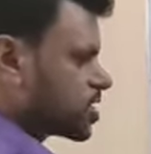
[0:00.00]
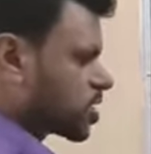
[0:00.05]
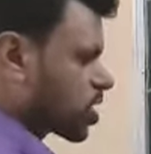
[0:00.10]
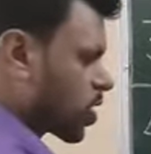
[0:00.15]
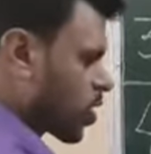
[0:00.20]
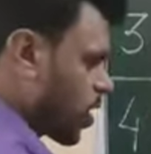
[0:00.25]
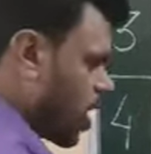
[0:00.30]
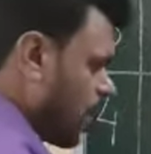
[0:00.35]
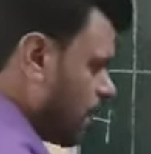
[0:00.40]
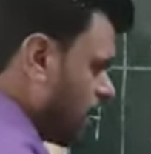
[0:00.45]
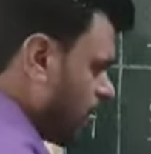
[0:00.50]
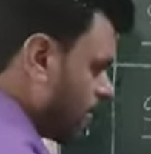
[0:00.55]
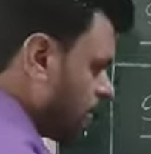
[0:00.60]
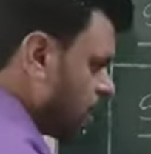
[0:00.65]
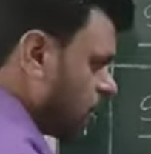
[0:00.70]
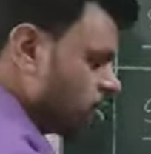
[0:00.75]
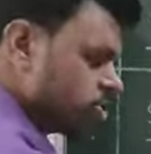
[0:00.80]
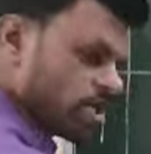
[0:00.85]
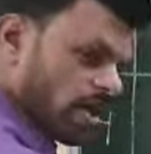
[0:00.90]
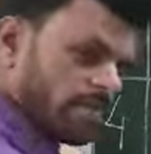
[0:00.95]
square
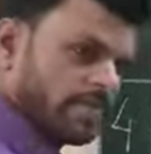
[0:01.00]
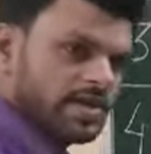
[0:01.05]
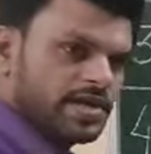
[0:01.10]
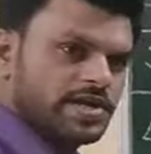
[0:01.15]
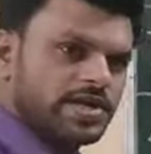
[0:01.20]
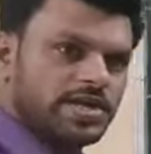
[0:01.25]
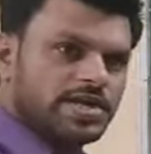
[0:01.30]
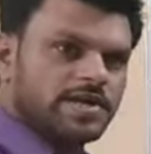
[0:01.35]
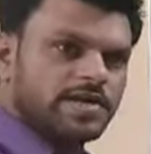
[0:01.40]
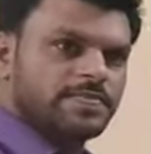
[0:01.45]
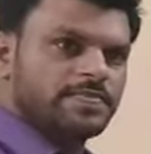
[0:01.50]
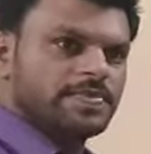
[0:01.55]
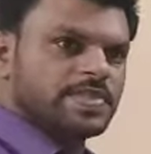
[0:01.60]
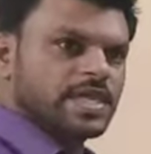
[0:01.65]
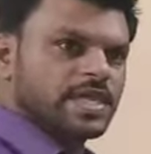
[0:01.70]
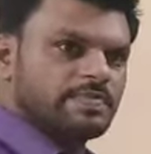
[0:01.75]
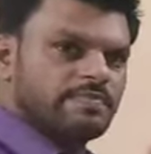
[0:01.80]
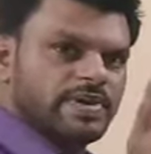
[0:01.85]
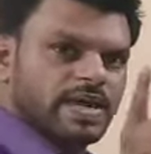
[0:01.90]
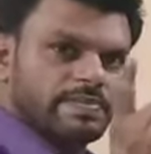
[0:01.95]
planar geometry
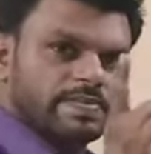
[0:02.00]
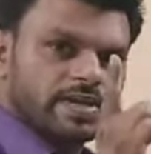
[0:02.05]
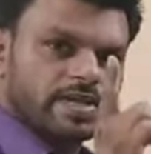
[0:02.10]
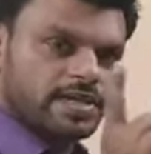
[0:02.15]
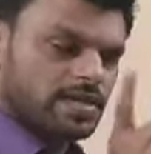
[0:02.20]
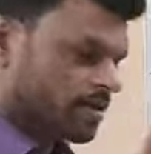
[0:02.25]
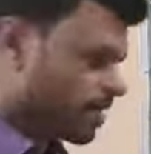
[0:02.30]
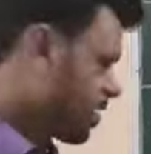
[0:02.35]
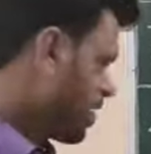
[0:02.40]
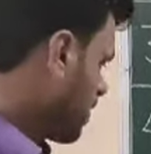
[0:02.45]
may be